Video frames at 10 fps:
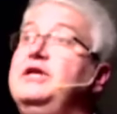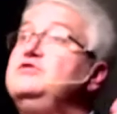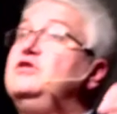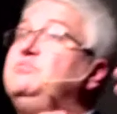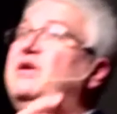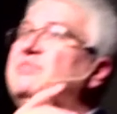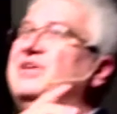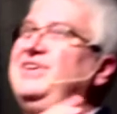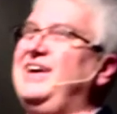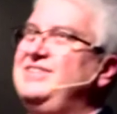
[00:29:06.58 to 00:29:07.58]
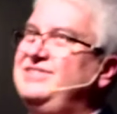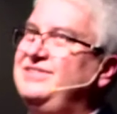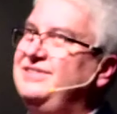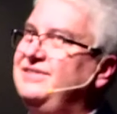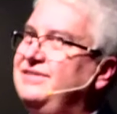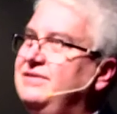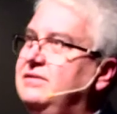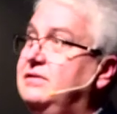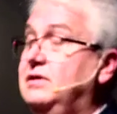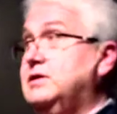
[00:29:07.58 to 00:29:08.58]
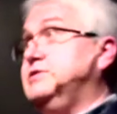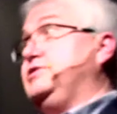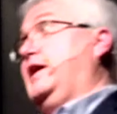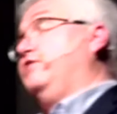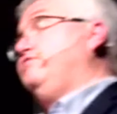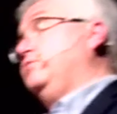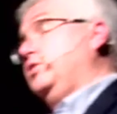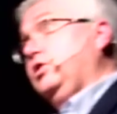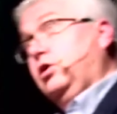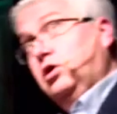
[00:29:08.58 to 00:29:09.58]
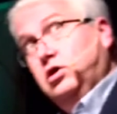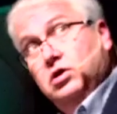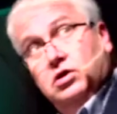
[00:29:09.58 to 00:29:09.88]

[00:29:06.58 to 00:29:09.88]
released to the public yet. Sound familiar?